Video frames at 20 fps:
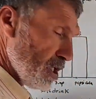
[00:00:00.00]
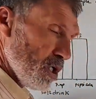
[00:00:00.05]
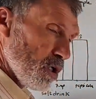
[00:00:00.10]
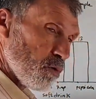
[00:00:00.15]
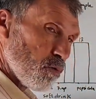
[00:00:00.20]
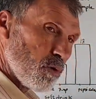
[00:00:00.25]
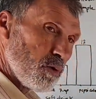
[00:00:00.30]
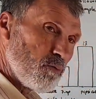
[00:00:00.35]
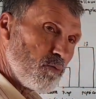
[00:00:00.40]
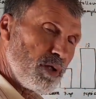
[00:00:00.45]

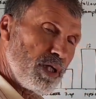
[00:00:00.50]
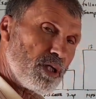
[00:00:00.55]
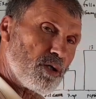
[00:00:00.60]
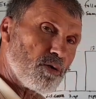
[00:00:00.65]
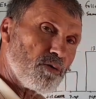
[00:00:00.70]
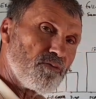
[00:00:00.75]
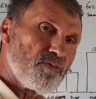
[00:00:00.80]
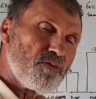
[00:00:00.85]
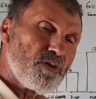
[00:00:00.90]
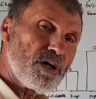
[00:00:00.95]
when we
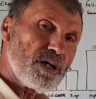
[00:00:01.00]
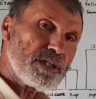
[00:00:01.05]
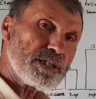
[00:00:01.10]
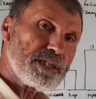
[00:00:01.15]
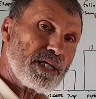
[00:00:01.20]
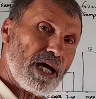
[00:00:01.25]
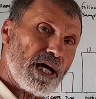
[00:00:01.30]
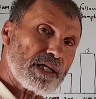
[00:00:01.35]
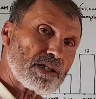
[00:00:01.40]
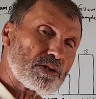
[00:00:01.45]
convert
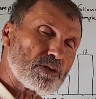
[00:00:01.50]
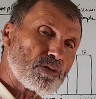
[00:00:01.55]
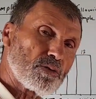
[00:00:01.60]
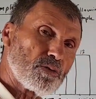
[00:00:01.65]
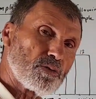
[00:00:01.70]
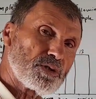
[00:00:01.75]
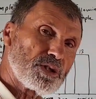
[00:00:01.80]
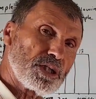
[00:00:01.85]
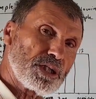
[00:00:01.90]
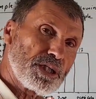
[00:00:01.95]
that
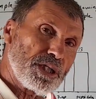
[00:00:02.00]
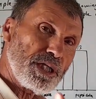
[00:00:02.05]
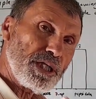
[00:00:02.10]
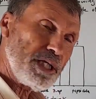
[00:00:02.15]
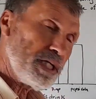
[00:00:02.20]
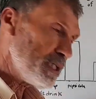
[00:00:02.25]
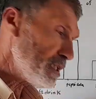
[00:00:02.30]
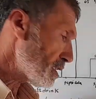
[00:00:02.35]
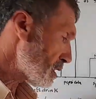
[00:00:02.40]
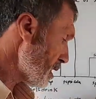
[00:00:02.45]
to
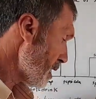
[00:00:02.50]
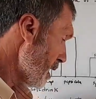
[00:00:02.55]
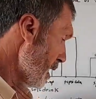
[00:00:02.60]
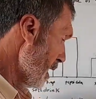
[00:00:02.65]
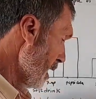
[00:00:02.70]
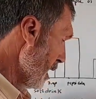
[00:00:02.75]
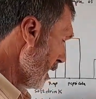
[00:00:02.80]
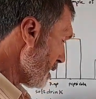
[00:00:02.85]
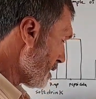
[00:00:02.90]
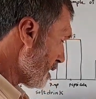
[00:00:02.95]
degrees,
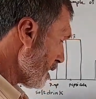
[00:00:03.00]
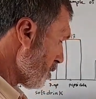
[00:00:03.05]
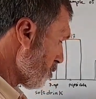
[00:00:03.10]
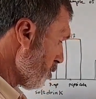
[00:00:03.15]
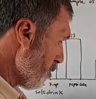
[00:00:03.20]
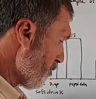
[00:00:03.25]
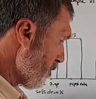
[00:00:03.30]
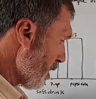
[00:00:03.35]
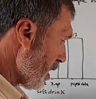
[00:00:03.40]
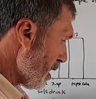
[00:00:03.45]
it's
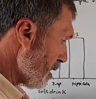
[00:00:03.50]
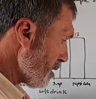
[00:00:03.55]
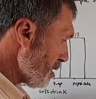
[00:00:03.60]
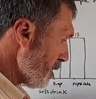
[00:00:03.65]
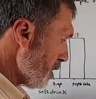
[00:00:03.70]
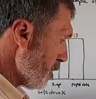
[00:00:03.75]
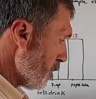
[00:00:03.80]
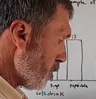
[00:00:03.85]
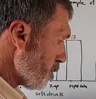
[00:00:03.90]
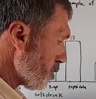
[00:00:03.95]

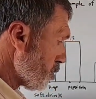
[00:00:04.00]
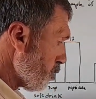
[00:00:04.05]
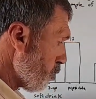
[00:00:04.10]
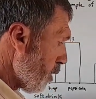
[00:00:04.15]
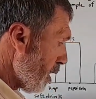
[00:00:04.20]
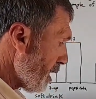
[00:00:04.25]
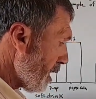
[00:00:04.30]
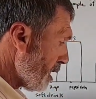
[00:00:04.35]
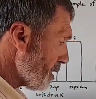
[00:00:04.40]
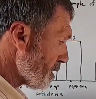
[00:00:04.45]
equivalent to
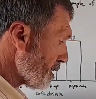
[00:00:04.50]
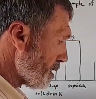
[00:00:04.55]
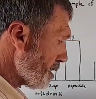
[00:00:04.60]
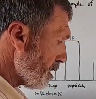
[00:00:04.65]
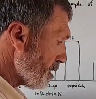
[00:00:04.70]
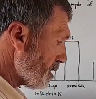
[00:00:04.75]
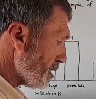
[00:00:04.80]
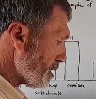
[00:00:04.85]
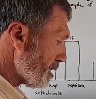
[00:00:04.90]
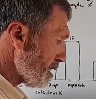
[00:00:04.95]

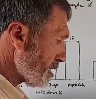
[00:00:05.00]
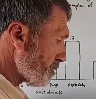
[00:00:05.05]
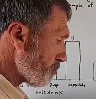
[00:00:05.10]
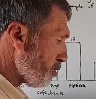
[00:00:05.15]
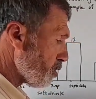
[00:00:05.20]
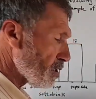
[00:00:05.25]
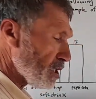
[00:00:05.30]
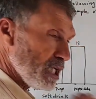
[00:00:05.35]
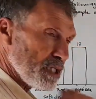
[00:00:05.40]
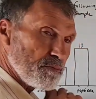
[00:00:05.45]

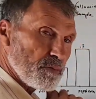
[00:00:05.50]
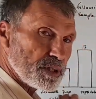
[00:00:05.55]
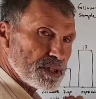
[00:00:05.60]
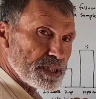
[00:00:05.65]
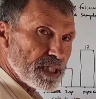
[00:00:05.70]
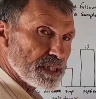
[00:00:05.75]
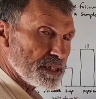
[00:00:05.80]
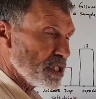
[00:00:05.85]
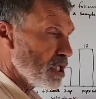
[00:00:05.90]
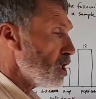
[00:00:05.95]

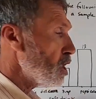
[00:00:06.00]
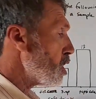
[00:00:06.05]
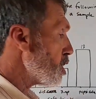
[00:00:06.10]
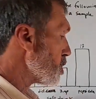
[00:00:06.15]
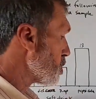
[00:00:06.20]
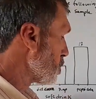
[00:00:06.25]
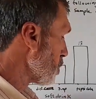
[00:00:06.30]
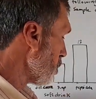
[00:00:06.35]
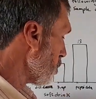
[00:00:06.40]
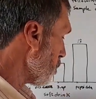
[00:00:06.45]
136.8%.
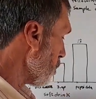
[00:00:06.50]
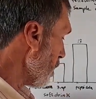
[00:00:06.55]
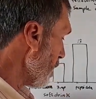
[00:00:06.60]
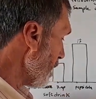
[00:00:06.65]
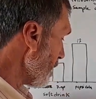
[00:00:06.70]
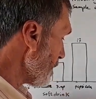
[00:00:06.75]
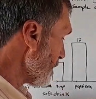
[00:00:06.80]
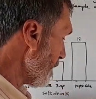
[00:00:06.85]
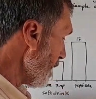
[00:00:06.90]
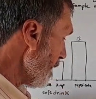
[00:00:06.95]
So
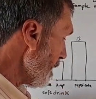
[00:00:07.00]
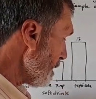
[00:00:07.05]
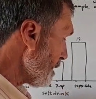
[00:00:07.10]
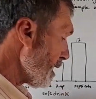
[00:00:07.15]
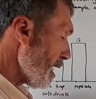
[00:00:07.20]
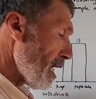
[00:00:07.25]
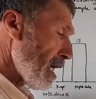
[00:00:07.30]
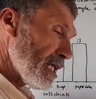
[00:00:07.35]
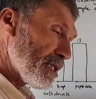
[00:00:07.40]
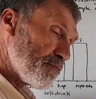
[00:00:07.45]

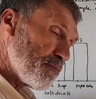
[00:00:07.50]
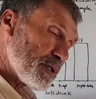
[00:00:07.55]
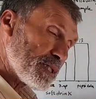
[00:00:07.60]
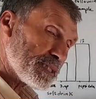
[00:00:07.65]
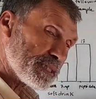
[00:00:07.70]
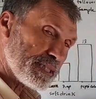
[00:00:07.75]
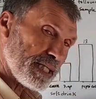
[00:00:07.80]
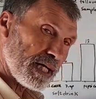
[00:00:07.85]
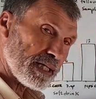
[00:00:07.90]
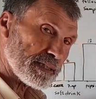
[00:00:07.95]

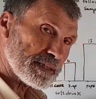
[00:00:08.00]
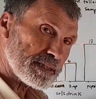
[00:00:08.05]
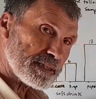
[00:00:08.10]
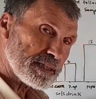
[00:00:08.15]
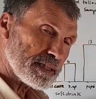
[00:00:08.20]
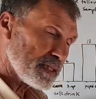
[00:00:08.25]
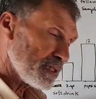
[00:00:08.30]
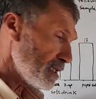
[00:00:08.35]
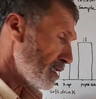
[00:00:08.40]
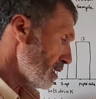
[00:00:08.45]
38%,
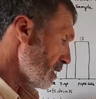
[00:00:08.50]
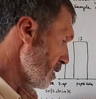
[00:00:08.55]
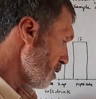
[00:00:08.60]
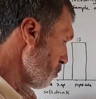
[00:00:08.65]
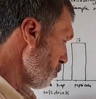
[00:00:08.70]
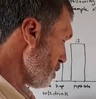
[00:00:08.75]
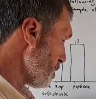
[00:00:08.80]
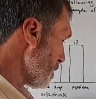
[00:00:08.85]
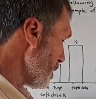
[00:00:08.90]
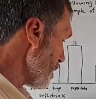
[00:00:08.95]
which